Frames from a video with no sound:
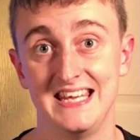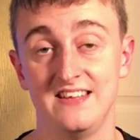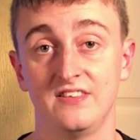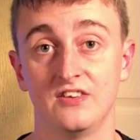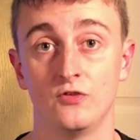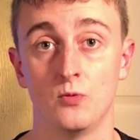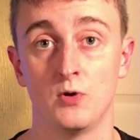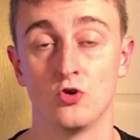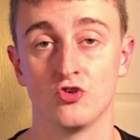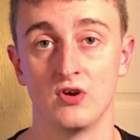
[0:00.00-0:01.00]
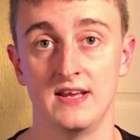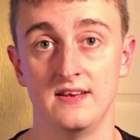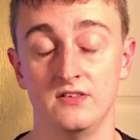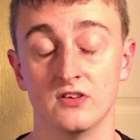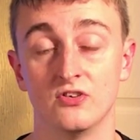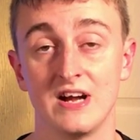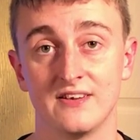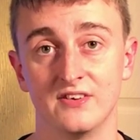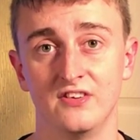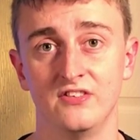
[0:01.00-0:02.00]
easiest football trade you're likely to